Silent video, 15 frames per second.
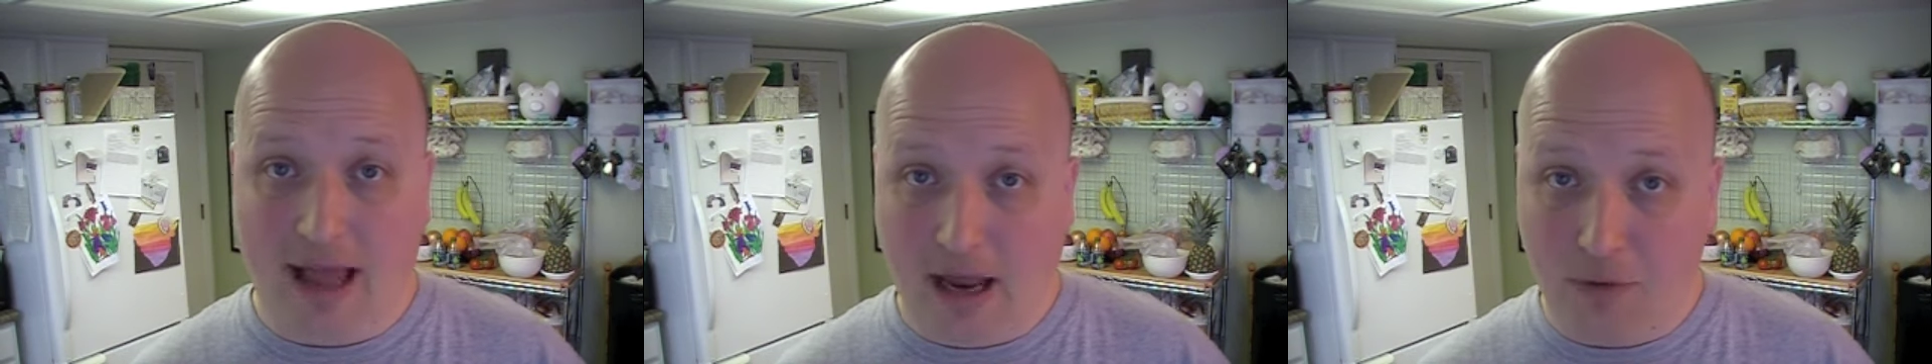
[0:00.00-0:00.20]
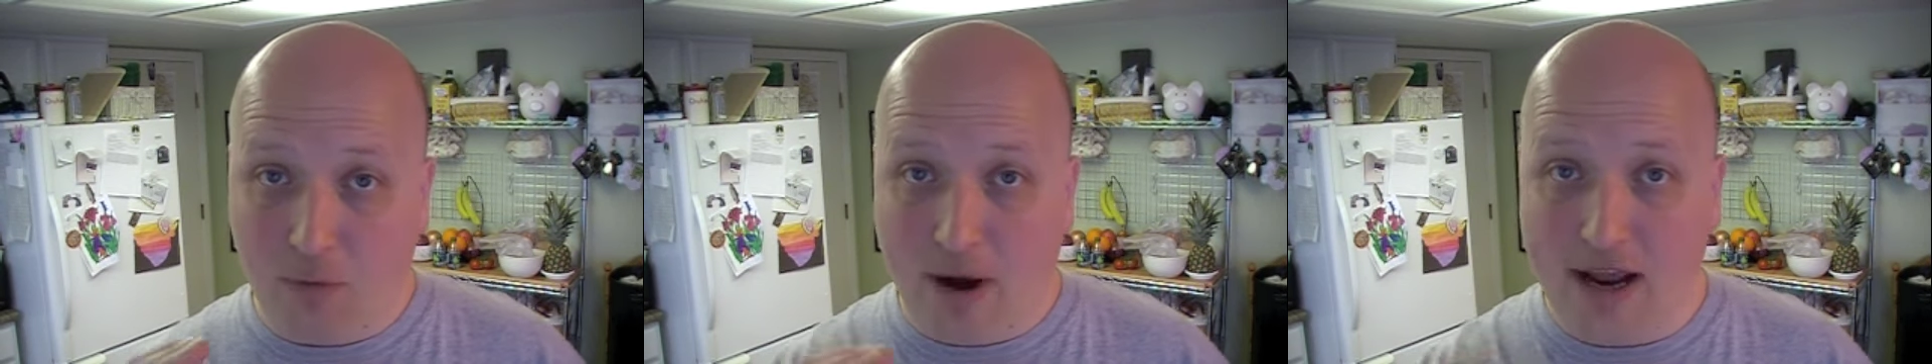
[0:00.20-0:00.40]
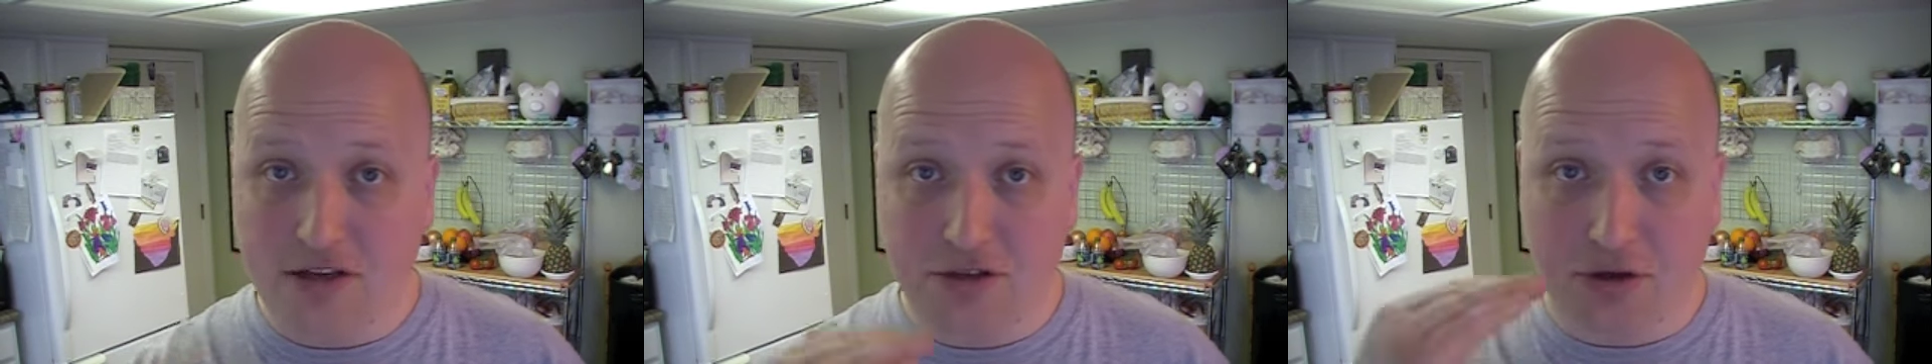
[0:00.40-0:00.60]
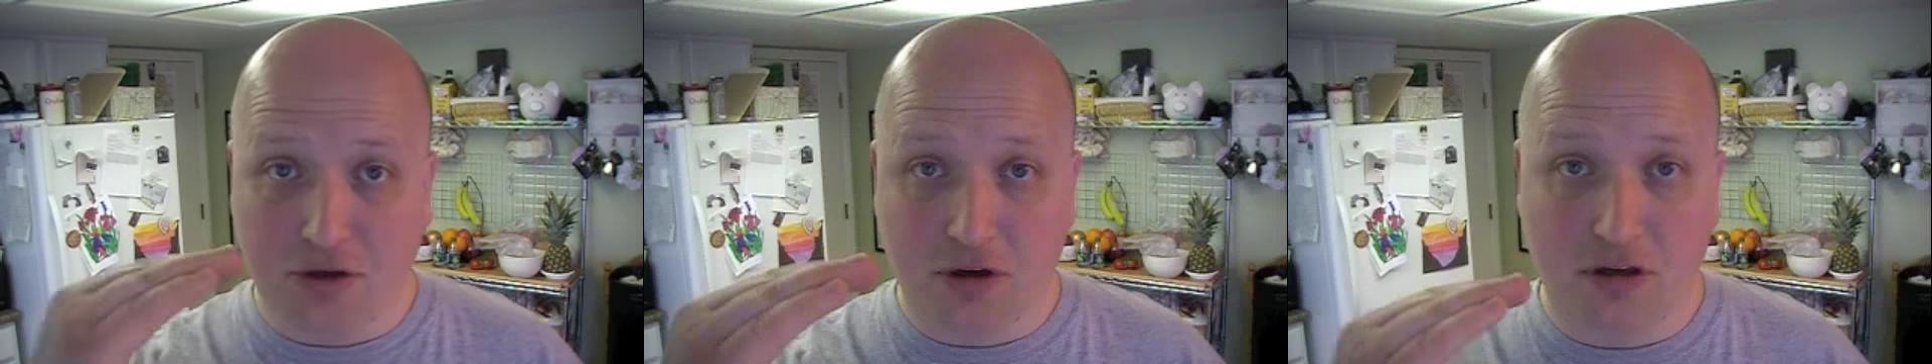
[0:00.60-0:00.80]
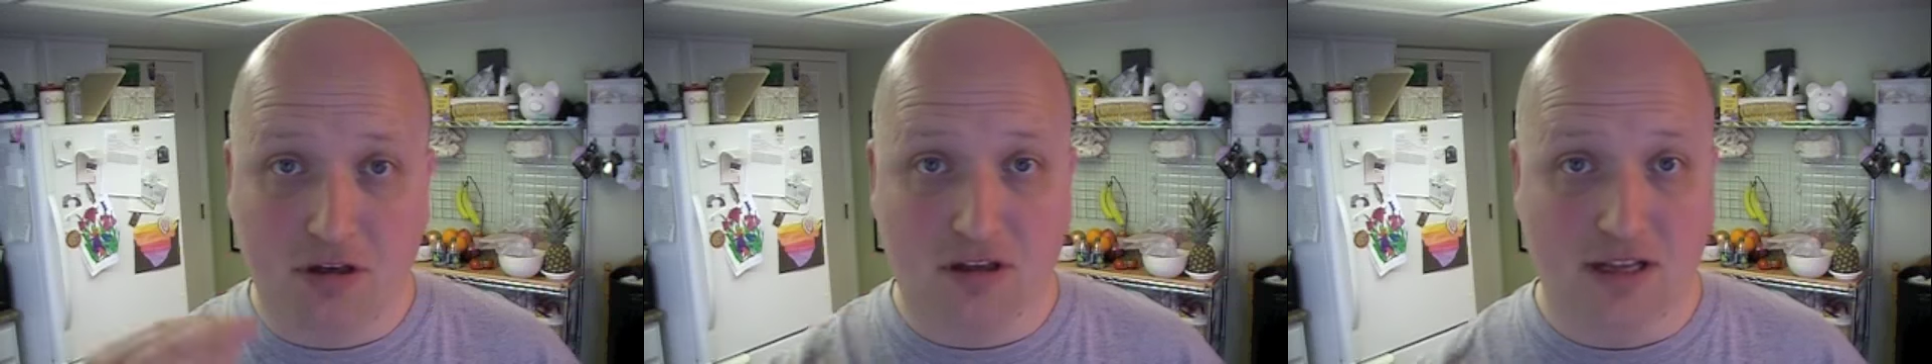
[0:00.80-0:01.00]
and raise your
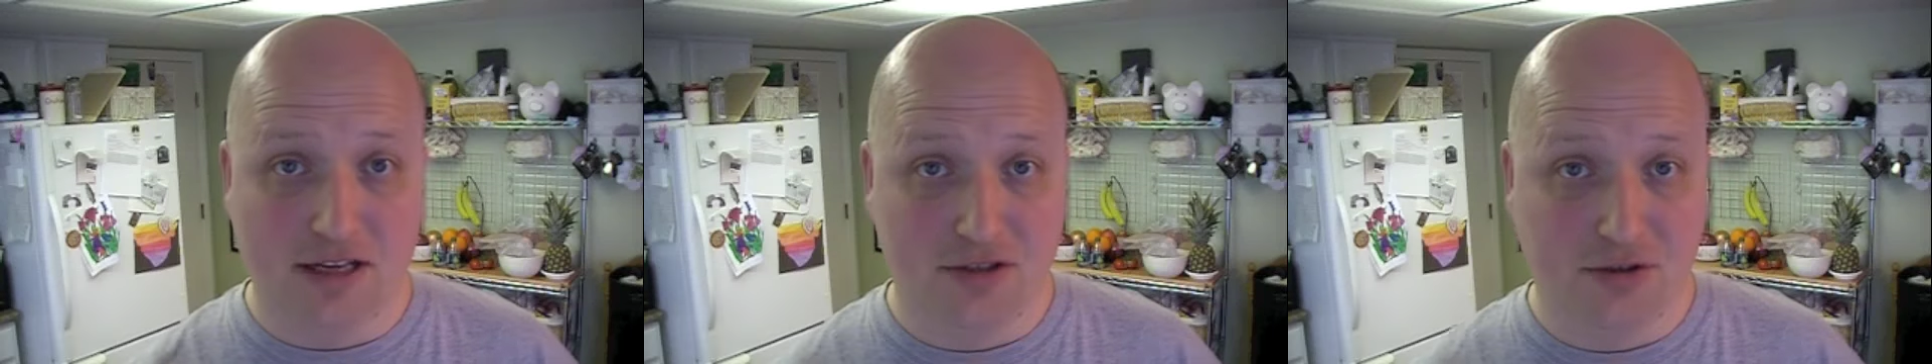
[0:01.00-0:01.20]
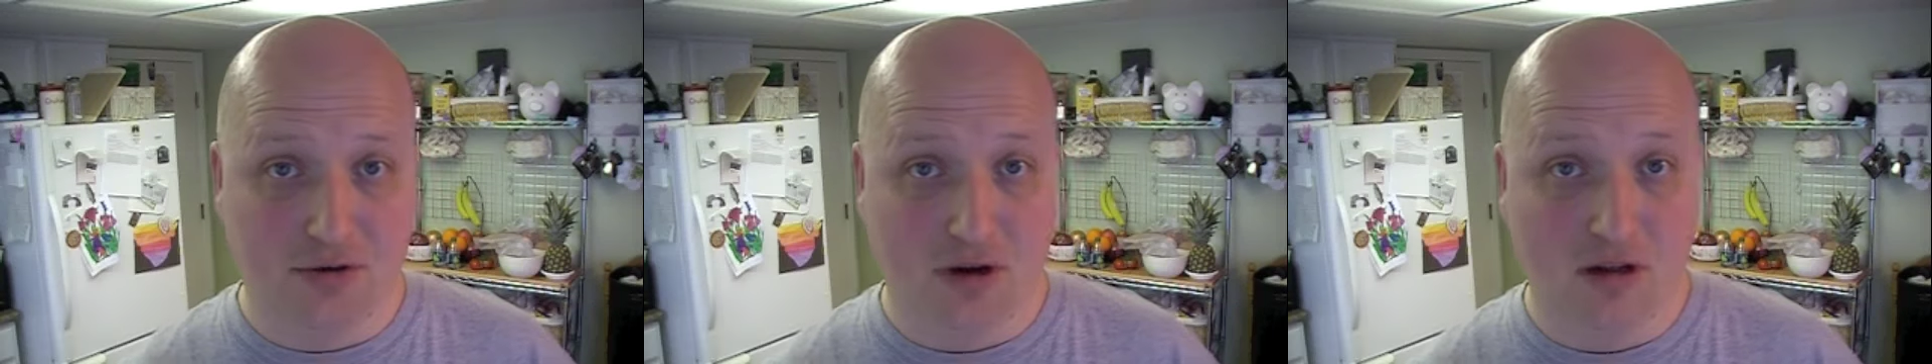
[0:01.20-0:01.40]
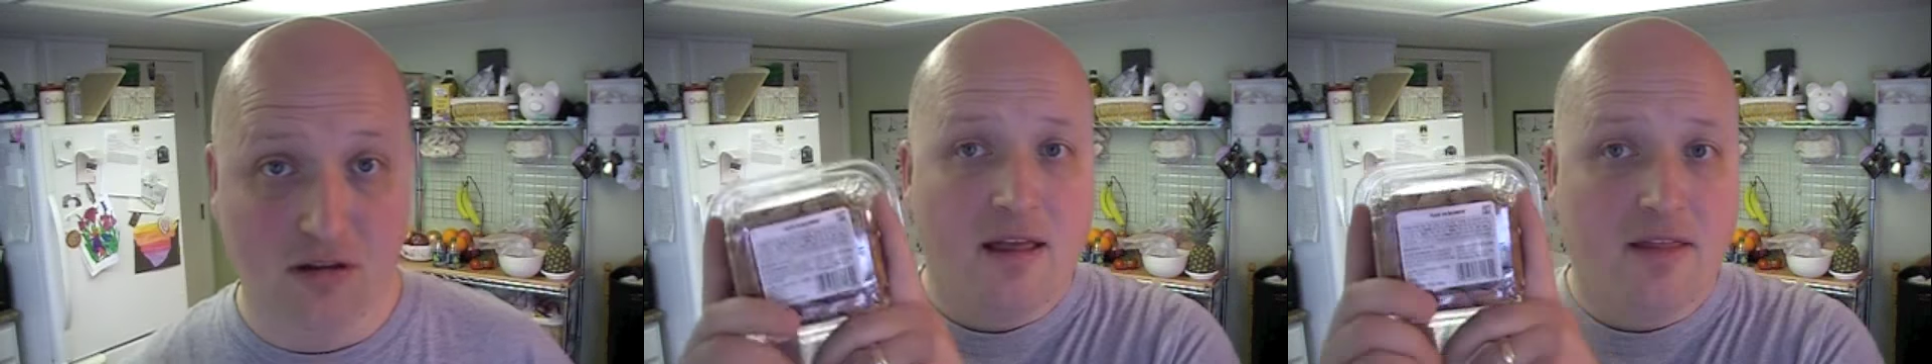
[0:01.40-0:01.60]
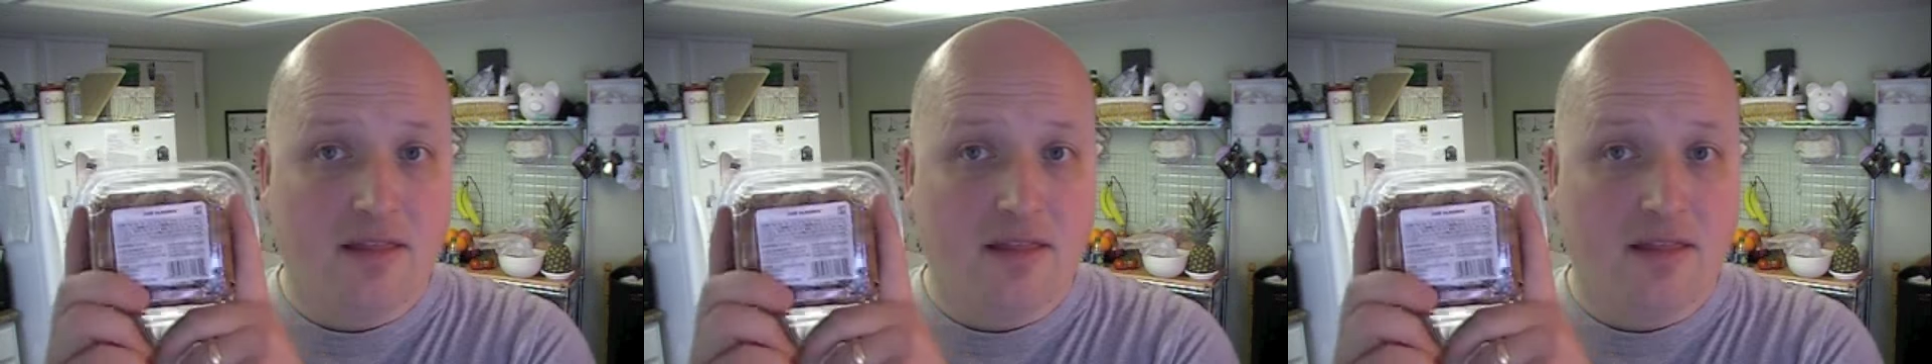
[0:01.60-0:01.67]
good cholesterol.